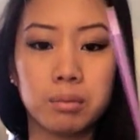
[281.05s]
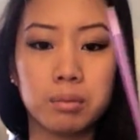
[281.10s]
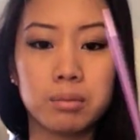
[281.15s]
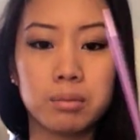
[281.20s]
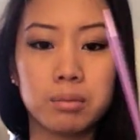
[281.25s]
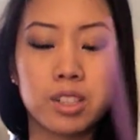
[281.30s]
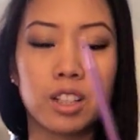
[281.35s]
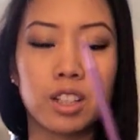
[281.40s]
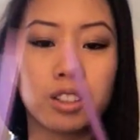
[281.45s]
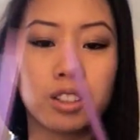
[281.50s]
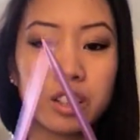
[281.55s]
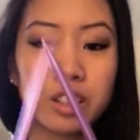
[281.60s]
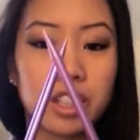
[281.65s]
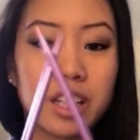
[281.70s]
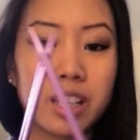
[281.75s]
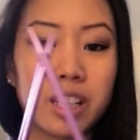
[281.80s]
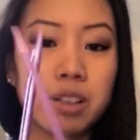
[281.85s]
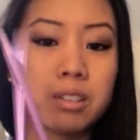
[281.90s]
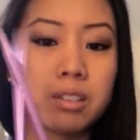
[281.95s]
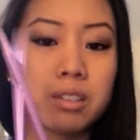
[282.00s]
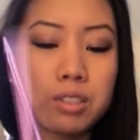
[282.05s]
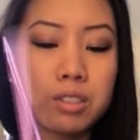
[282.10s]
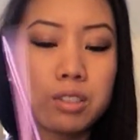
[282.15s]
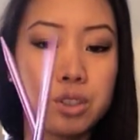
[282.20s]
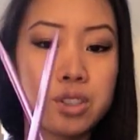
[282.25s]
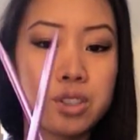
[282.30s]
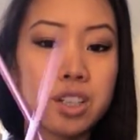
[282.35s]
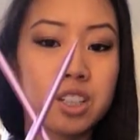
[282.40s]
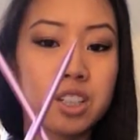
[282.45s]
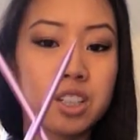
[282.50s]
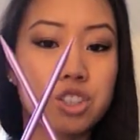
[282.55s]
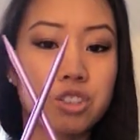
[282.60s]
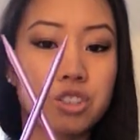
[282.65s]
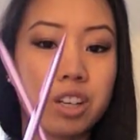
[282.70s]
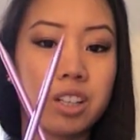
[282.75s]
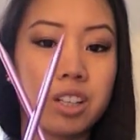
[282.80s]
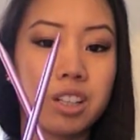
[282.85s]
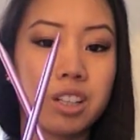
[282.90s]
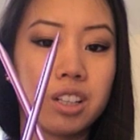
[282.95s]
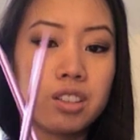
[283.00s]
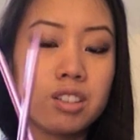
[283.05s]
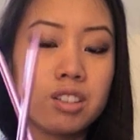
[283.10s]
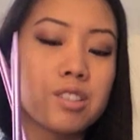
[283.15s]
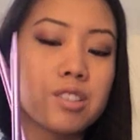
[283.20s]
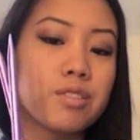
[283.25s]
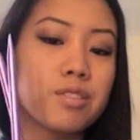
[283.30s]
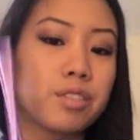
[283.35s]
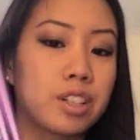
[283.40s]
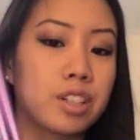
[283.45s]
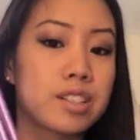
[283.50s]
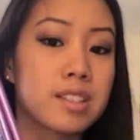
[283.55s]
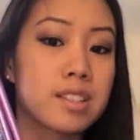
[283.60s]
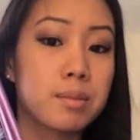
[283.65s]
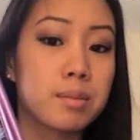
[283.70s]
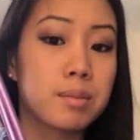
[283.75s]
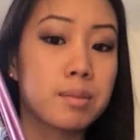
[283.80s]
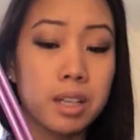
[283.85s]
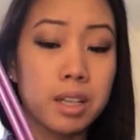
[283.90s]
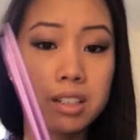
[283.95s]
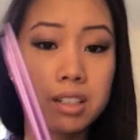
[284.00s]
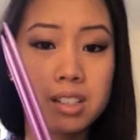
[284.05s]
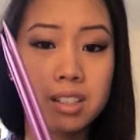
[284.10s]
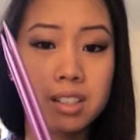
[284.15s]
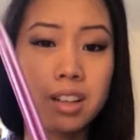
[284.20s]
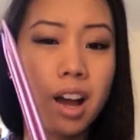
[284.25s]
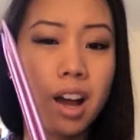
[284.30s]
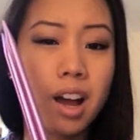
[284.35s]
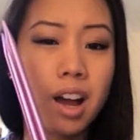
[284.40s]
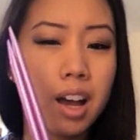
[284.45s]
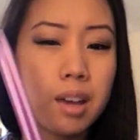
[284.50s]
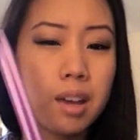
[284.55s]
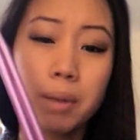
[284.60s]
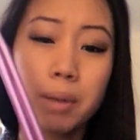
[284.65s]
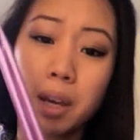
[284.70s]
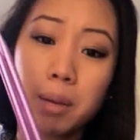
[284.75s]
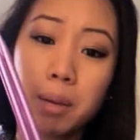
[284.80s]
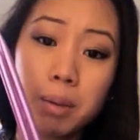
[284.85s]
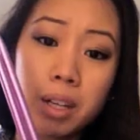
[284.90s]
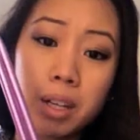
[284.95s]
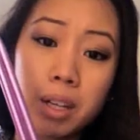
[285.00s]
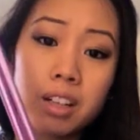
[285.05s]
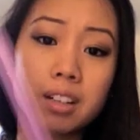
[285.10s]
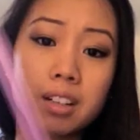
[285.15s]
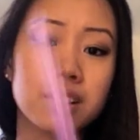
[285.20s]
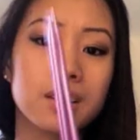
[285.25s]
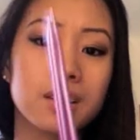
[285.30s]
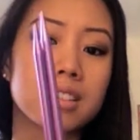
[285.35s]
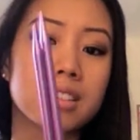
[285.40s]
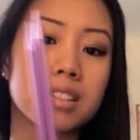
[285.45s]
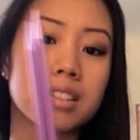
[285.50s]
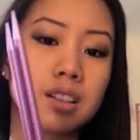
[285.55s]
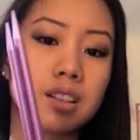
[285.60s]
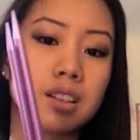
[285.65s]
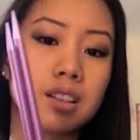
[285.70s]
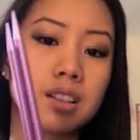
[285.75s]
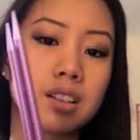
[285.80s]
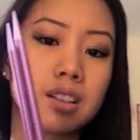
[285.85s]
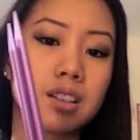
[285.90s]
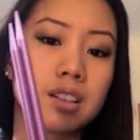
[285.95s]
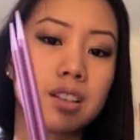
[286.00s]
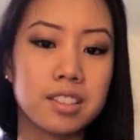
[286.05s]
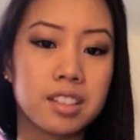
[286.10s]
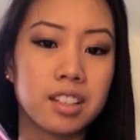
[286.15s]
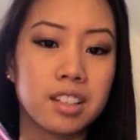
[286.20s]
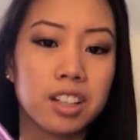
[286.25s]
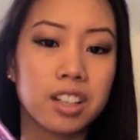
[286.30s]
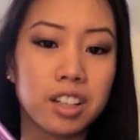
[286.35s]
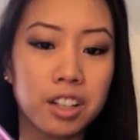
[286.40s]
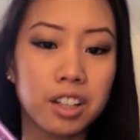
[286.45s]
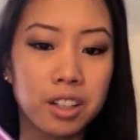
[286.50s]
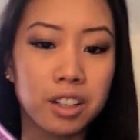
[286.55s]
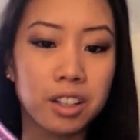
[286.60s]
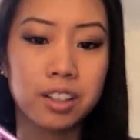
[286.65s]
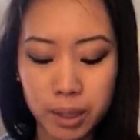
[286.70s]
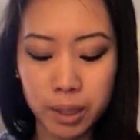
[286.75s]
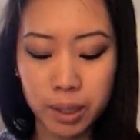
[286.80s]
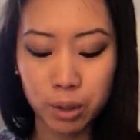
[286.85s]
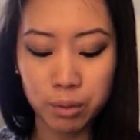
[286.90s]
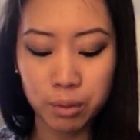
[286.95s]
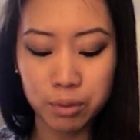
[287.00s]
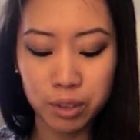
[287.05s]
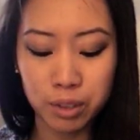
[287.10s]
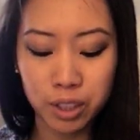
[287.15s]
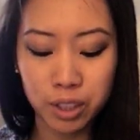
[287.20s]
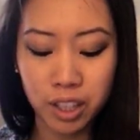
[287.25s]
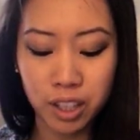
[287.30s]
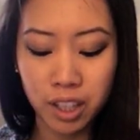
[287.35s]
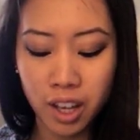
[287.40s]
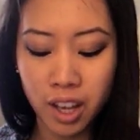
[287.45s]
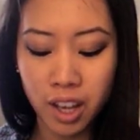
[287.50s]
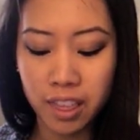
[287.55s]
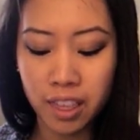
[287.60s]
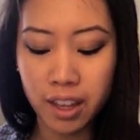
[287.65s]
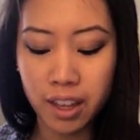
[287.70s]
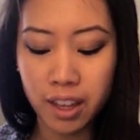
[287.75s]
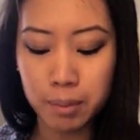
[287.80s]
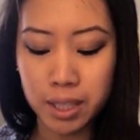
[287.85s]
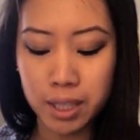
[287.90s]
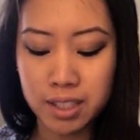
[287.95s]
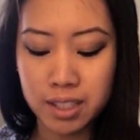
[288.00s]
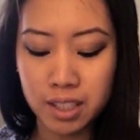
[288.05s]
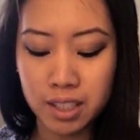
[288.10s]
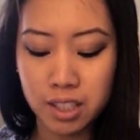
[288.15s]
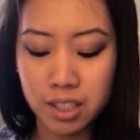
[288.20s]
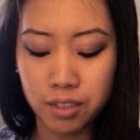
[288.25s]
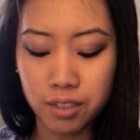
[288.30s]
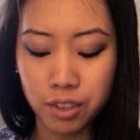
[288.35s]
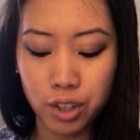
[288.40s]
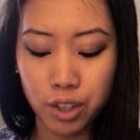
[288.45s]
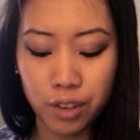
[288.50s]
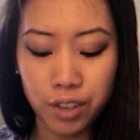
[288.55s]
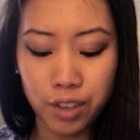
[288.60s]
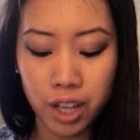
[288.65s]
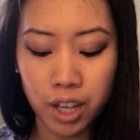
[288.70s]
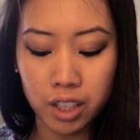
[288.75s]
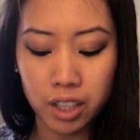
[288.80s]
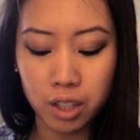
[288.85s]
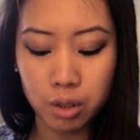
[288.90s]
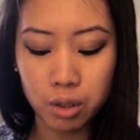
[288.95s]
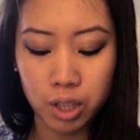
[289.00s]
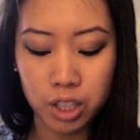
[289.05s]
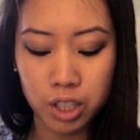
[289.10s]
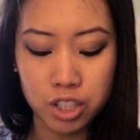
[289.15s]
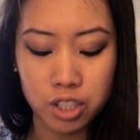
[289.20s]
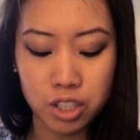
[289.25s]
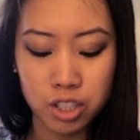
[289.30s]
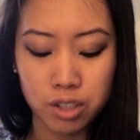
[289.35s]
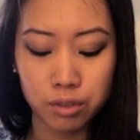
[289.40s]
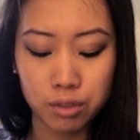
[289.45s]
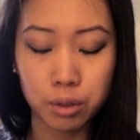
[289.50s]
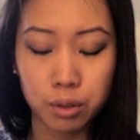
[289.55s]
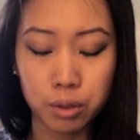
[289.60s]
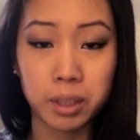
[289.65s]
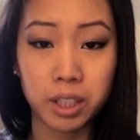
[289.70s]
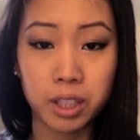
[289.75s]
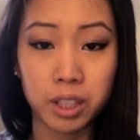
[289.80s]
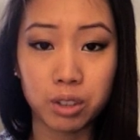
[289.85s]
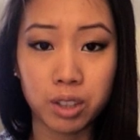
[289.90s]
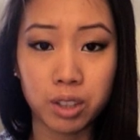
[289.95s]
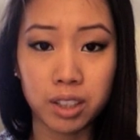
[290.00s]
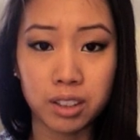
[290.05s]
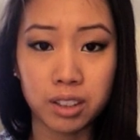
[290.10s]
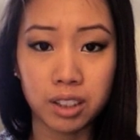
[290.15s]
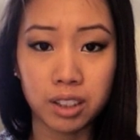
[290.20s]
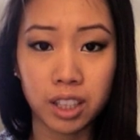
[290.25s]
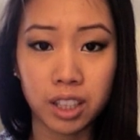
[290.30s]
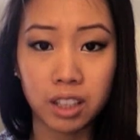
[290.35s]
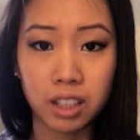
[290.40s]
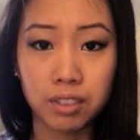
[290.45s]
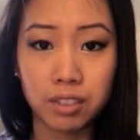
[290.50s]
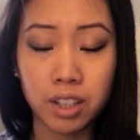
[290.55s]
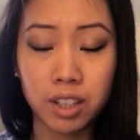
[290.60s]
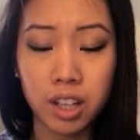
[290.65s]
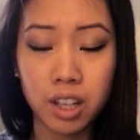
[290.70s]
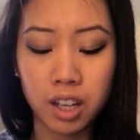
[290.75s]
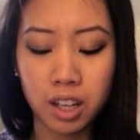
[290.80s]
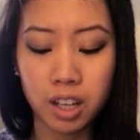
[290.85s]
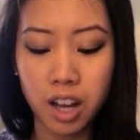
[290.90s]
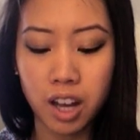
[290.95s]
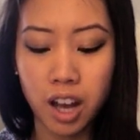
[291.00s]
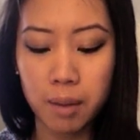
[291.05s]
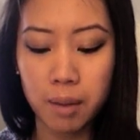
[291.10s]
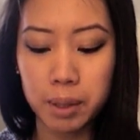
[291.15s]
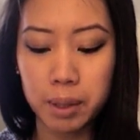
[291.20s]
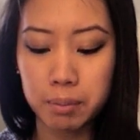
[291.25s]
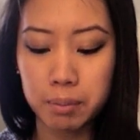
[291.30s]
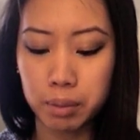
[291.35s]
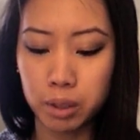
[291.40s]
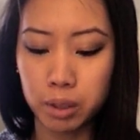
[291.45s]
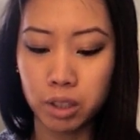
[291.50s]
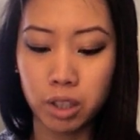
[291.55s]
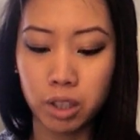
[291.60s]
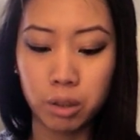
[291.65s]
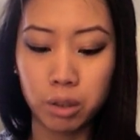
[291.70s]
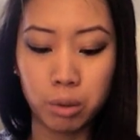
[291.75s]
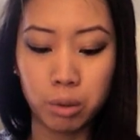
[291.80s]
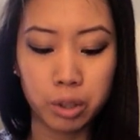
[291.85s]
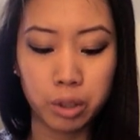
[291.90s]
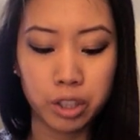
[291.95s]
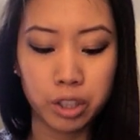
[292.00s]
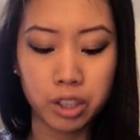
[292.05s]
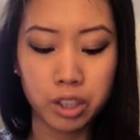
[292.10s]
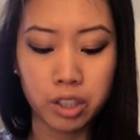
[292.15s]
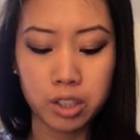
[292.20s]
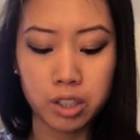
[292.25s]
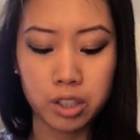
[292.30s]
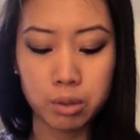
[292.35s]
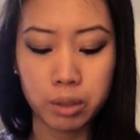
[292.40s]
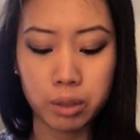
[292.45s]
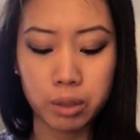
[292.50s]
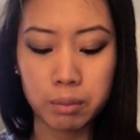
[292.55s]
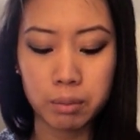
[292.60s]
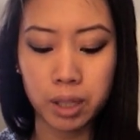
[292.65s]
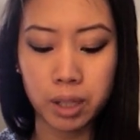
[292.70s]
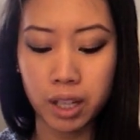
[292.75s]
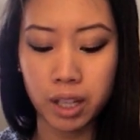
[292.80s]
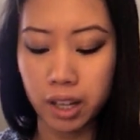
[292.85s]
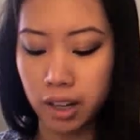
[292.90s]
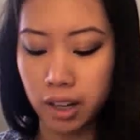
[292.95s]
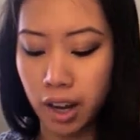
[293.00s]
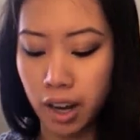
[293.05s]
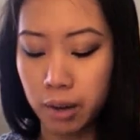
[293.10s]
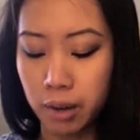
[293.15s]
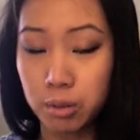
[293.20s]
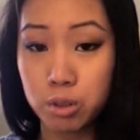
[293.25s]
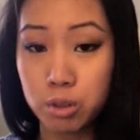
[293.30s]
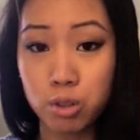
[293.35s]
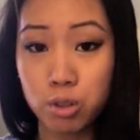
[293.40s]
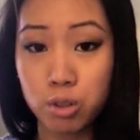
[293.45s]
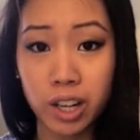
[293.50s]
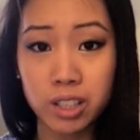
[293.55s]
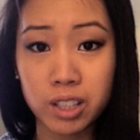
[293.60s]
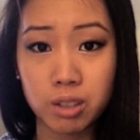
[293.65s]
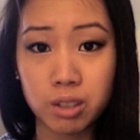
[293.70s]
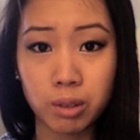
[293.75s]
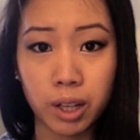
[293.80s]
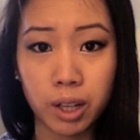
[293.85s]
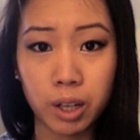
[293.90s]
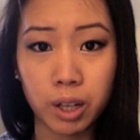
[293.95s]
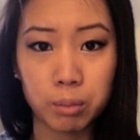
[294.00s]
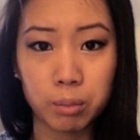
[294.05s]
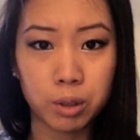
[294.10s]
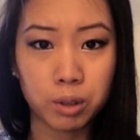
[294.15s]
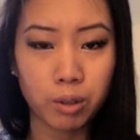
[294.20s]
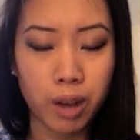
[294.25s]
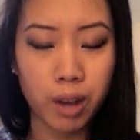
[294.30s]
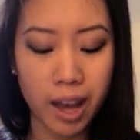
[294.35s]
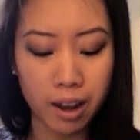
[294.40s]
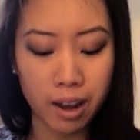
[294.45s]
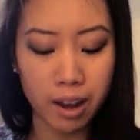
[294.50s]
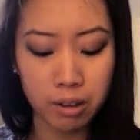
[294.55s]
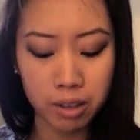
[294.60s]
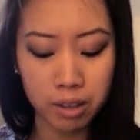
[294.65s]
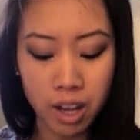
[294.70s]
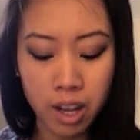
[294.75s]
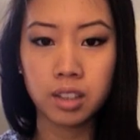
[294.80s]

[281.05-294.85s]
start learning using straight needles first, because in my opinion, it's a lot easier. Hopefully that made sense. If you have any questions for me, you can leave a comment below or you can tweet me and I will try to help you out.